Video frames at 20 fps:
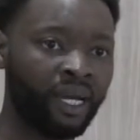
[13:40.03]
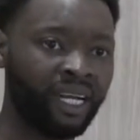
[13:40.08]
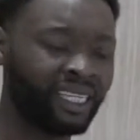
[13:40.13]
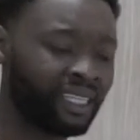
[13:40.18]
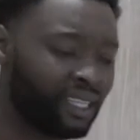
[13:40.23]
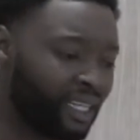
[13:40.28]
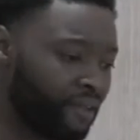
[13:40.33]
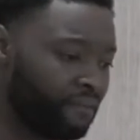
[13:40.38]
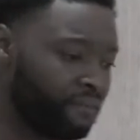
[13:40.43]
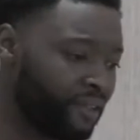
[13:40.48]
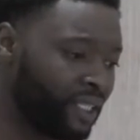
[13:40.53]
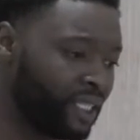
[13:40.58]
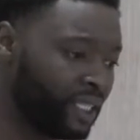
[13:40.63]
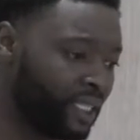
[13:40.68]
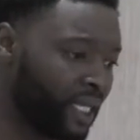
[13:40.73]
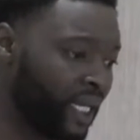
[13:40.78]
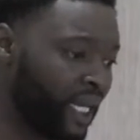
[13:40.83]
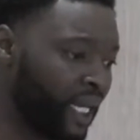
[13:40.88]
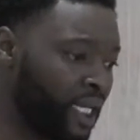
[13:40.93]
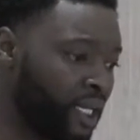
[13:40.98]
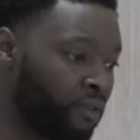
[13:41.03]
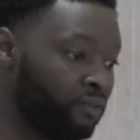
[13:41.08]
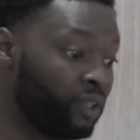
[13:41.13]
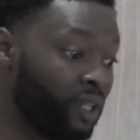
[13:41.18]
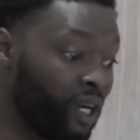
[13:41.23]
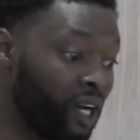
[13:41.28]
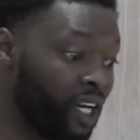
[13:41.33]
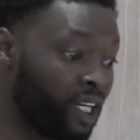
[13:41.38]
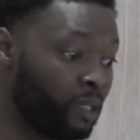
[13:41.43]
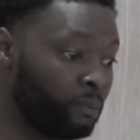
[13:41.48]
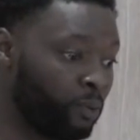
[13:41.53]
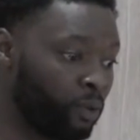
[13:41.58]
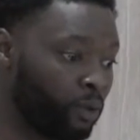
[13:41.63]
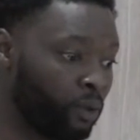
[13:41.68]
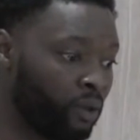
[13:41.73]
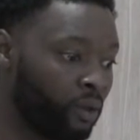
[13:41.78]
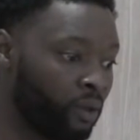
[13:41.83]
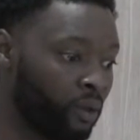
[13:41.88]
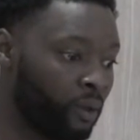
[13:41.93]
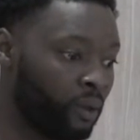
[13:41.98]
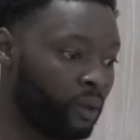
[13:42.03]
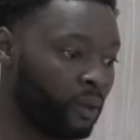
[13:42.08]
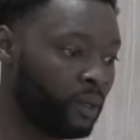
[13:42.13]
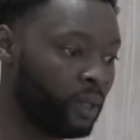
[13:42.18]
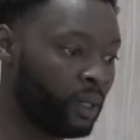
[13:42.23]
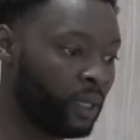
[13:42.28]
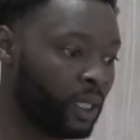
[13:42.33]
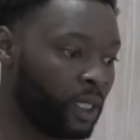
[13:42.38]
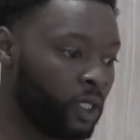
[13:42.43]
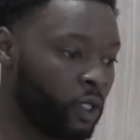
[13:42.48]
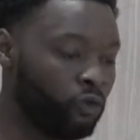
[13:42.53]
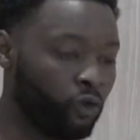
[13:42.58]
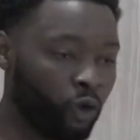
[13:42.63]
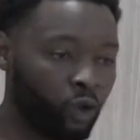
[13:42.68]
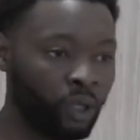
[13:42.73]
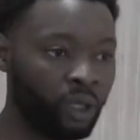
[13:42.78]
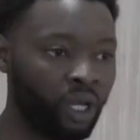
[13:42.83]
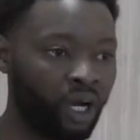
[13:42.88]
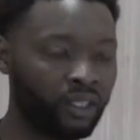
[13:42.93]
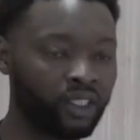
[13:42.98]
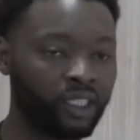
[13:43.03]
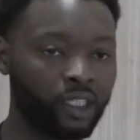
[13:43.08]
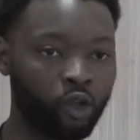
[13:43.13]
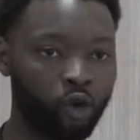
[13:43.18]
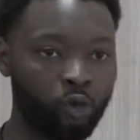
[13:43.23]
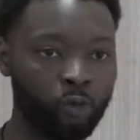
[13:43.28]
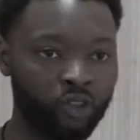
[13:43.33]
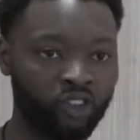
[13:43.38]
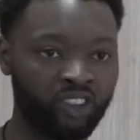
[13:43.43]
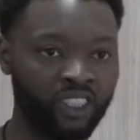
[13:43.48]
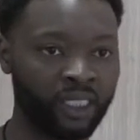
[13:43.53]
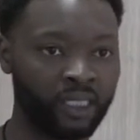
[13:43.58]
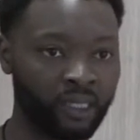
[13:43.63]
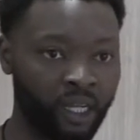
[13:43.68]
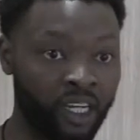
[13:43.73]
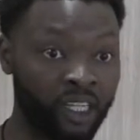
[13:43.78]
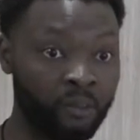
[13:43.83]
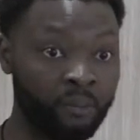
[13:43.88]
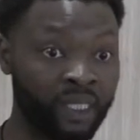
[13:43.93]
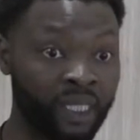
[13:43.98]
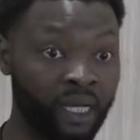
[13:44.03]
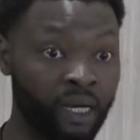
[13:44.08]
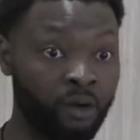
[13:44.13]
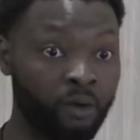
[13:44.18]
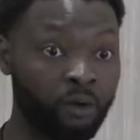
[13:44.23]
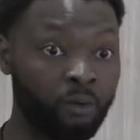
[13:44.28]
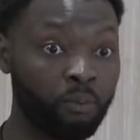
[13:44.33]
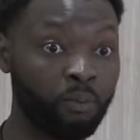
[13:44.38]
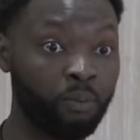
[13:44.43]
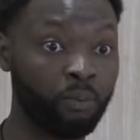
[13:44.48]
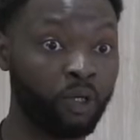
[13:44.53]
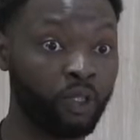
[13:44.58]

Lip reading: I started thinking, okay, you've died, but you've unlocked so much inside me now.